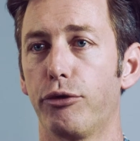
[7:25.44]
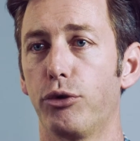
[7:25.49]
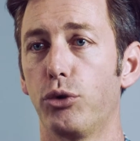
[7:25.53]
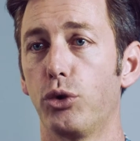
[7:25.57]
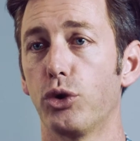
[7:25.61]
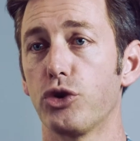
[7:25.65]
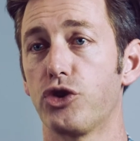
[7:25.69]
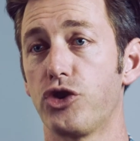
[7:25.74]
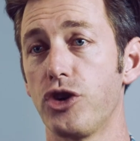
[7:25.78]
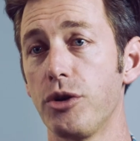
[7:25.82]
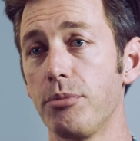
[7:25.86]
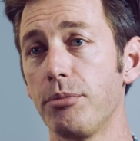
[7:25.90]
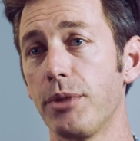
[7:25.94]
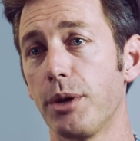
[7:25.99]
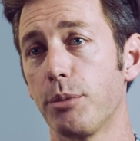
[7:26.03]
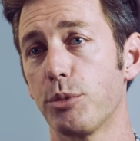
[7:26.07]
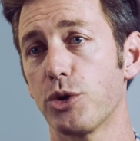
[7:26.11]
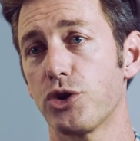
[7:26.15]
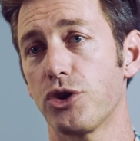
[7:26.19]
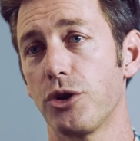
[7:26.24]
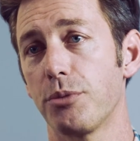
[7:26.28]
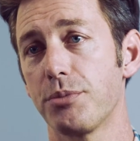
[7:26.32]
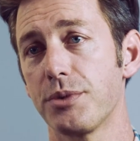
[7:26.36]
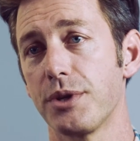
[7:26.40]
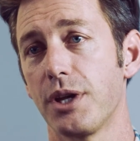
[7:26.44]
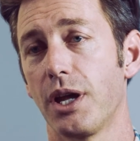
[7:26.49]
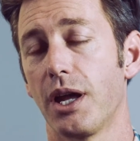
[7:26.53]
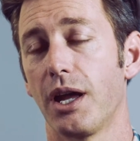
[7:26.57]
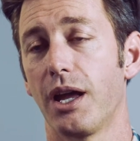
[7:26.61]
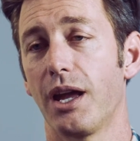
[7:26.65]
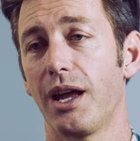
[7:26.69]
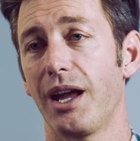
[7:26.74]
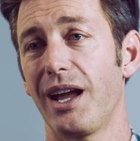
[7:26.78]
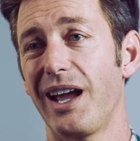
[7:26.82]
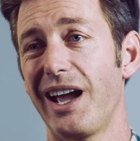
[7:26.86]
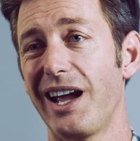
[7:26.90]
for gym memberships
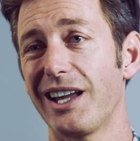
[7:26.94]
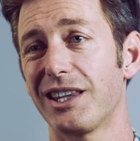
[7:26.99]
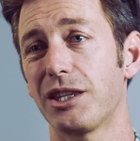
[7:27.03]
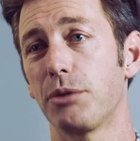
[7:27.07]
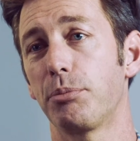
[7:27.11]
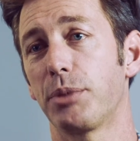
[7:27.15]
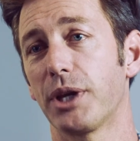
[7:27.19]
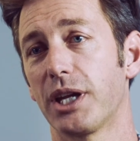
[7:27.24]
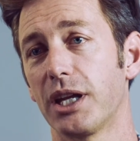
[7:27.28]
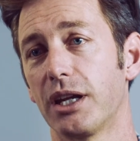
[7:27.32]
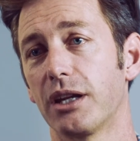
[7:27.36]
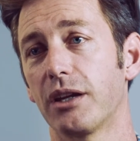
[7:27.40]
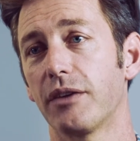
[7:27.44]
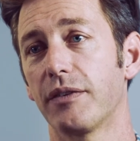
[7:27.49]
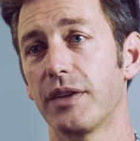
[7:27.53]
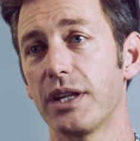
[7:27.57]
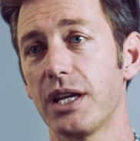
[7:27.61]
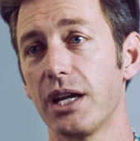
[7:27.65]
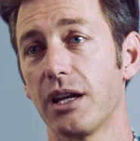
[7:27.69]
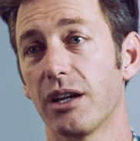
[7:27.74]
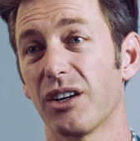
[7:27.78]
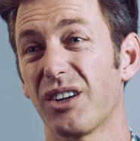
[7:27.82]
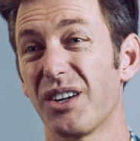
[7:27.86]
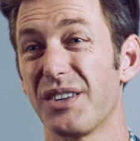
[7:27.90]
at the beginning of the year,